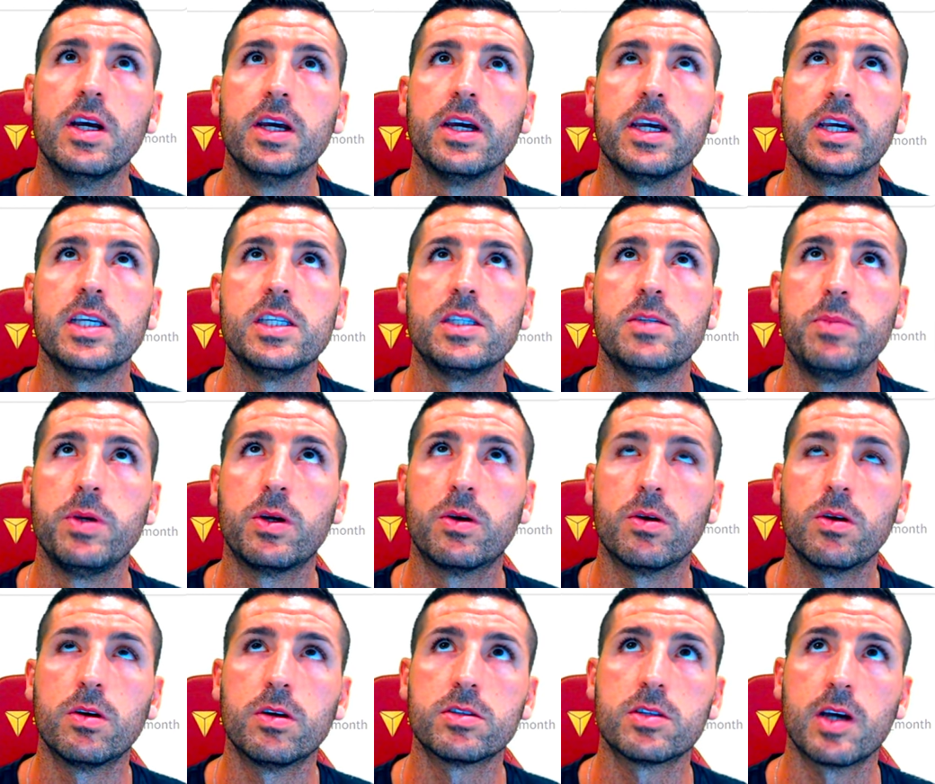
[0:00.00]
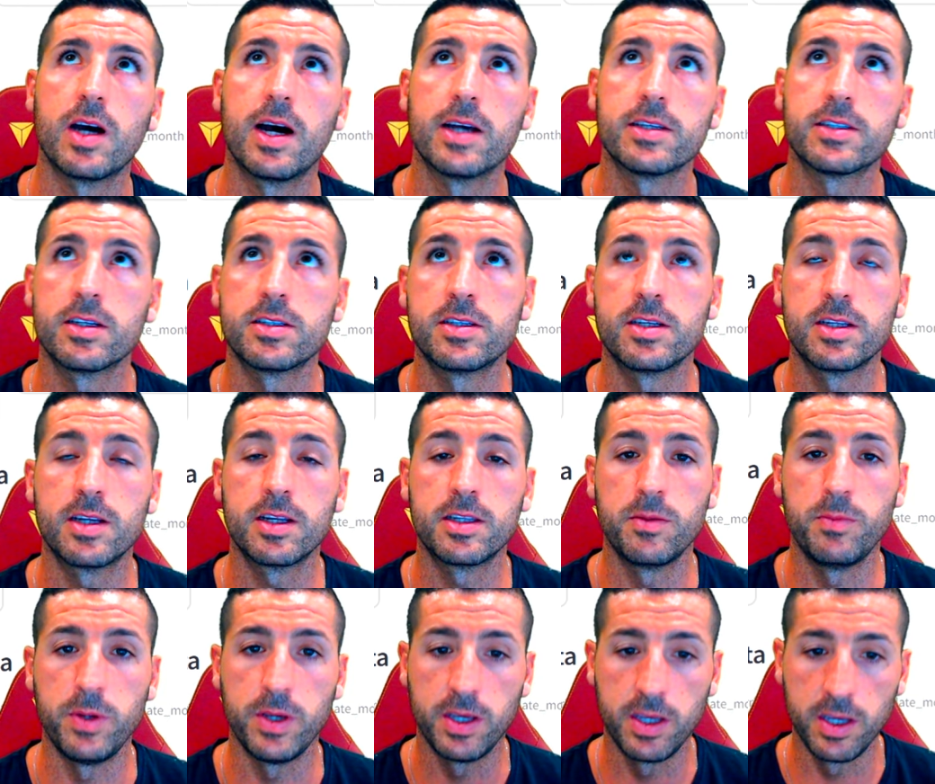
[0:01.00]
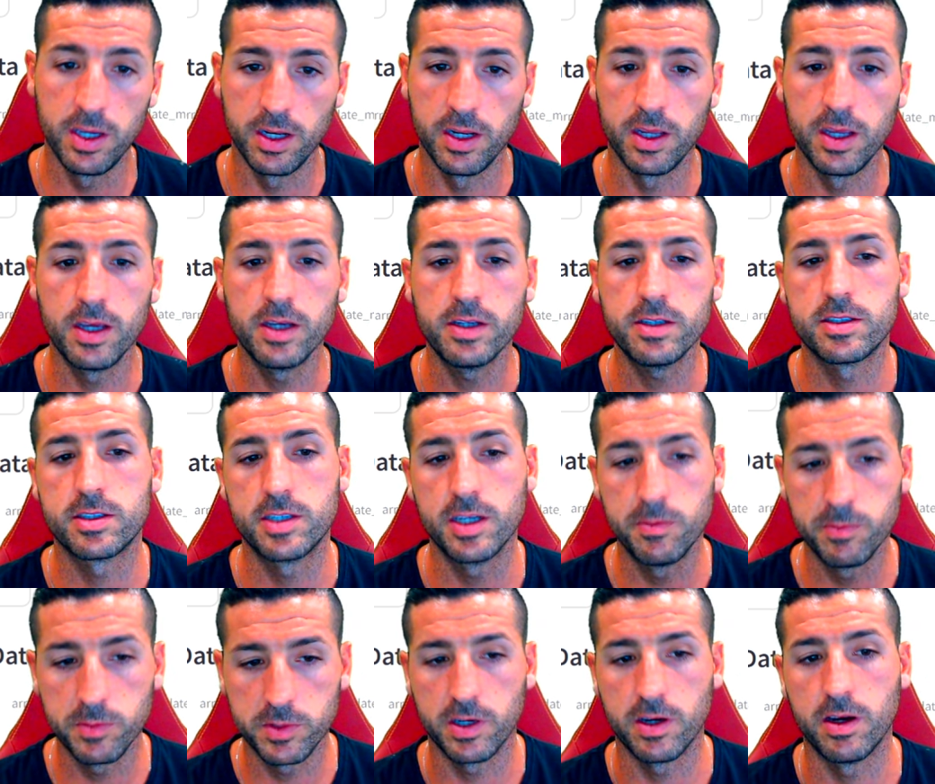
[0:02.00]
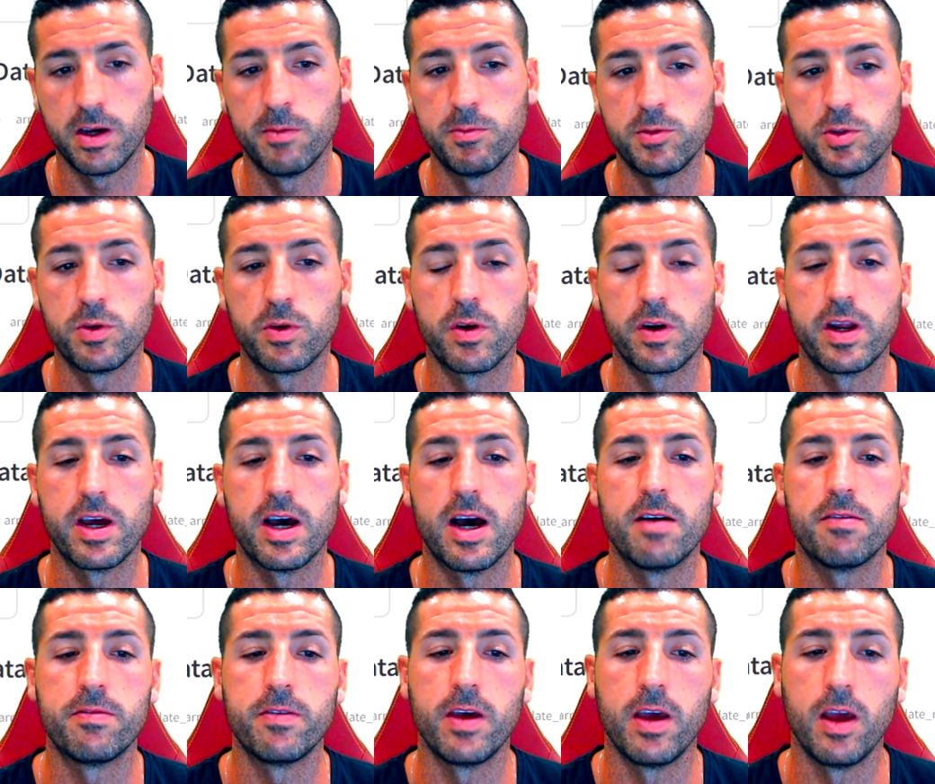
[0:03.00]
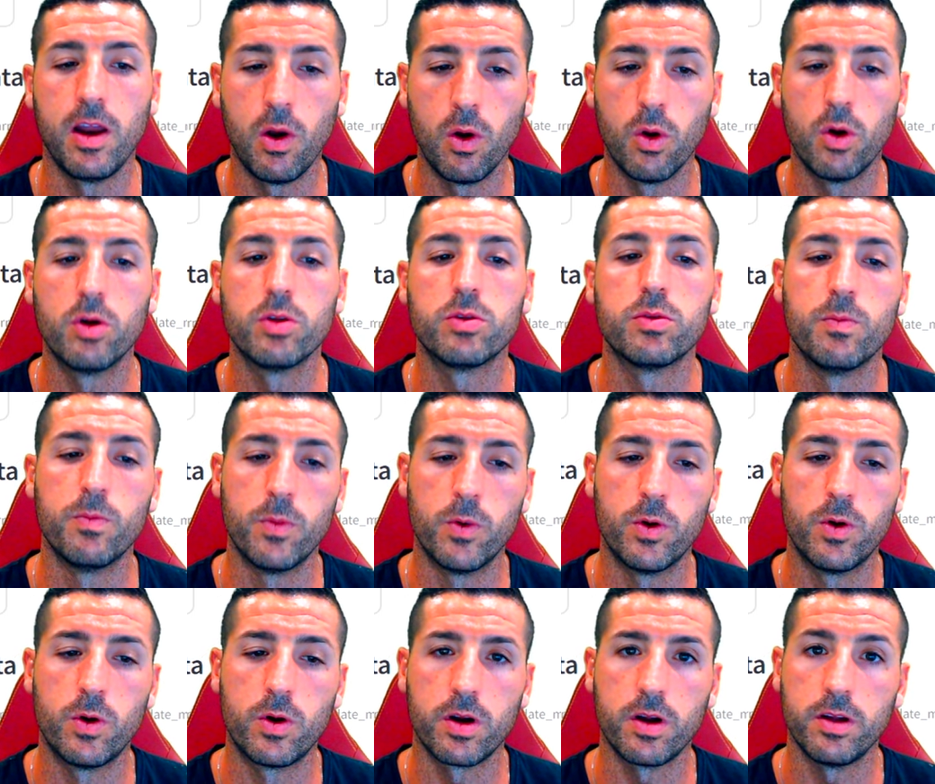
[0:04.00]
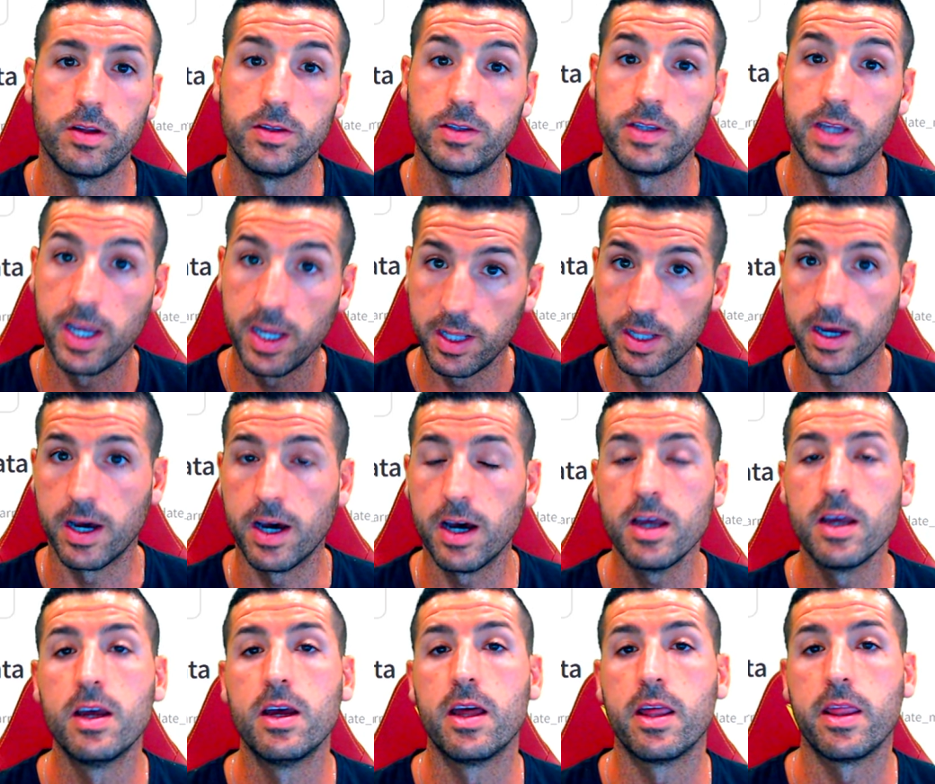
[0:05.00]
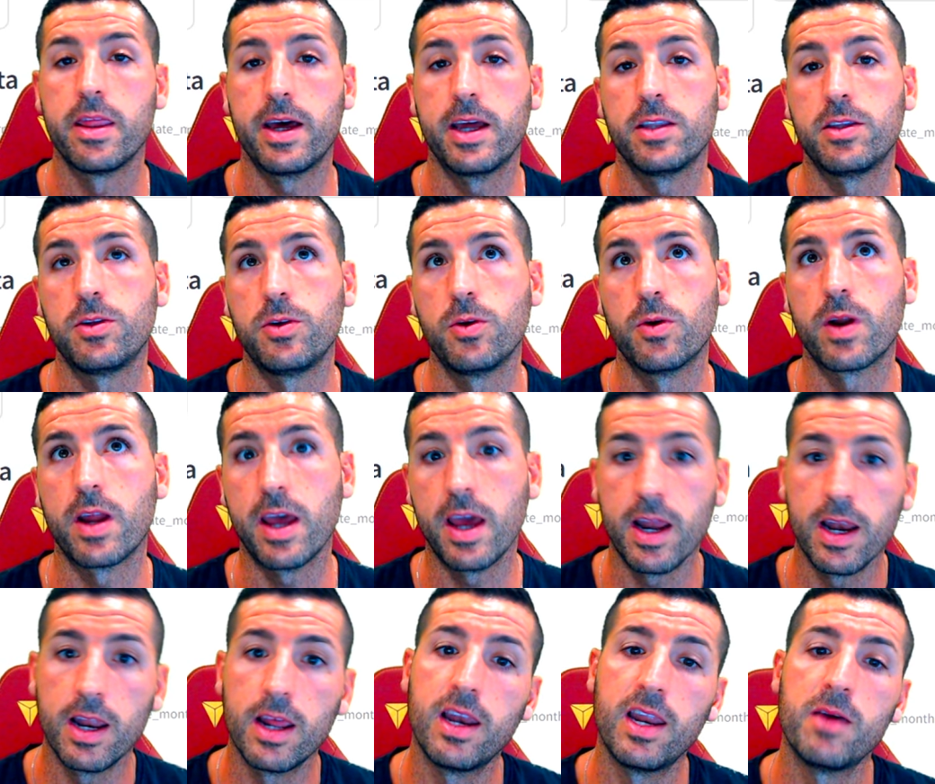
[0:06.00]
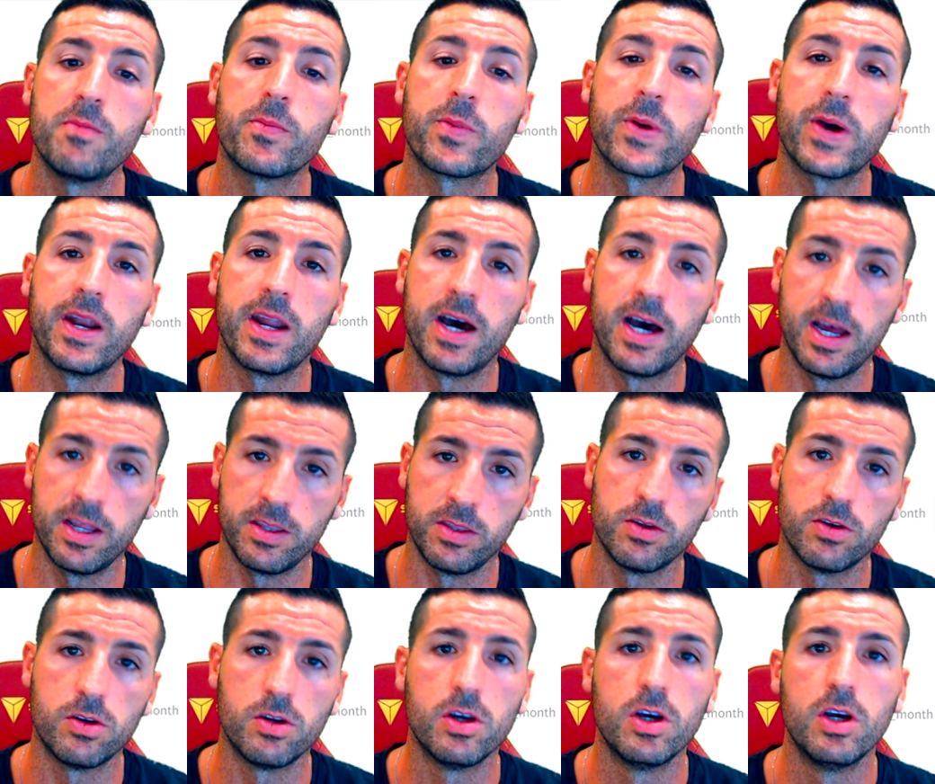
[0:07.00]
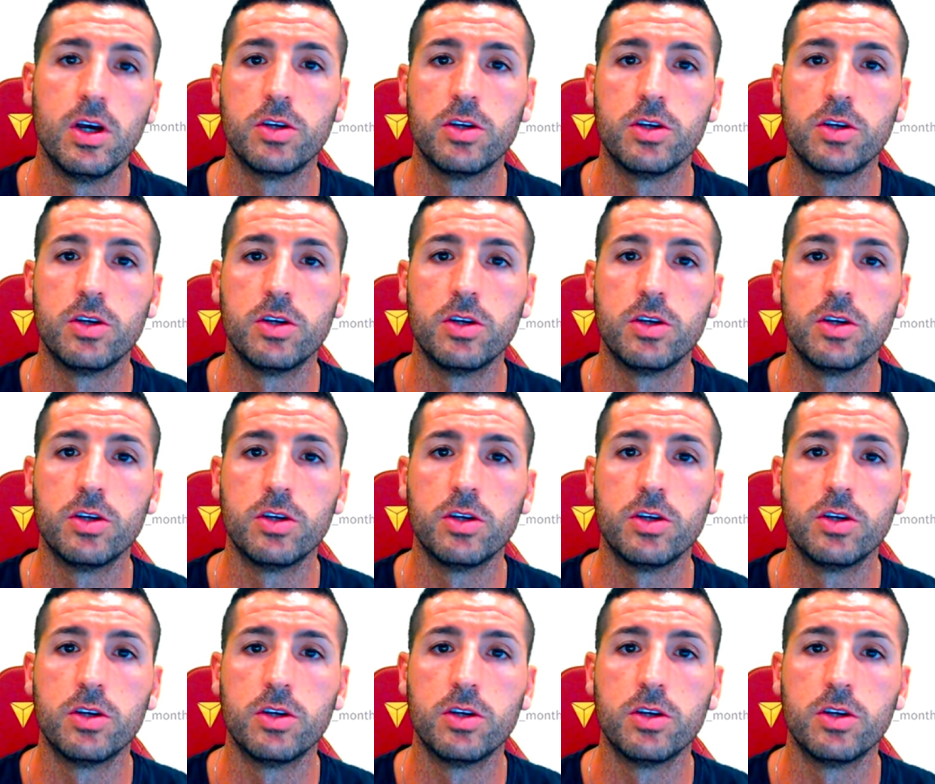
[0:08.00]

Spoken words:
is because, as I said at the beginning, sometimes you're going to have a lot more data that your LLM can handle.